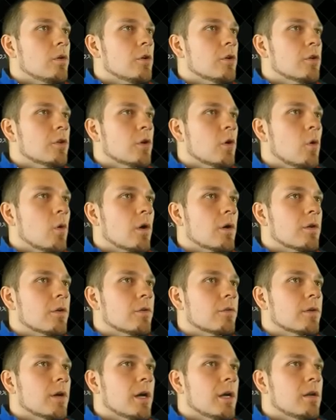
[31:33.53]
You're the core dude,
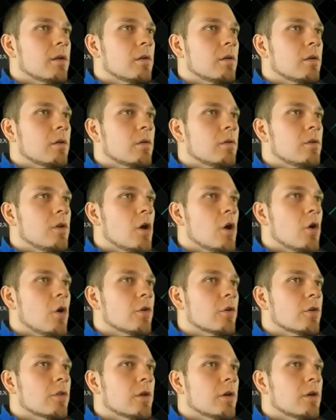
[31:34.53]
right? No,
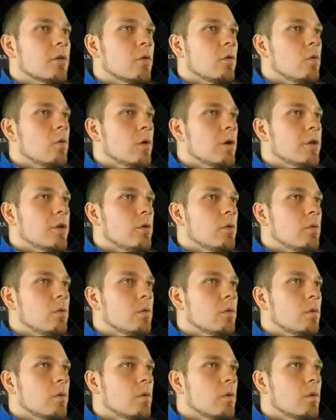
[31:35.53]
you're the. Who are you?
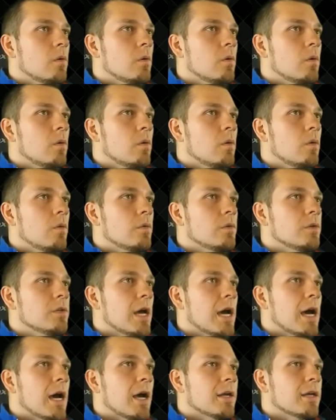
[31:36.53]

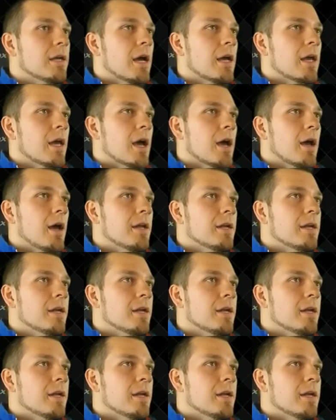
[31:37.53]
Yeah, yeah, yeah.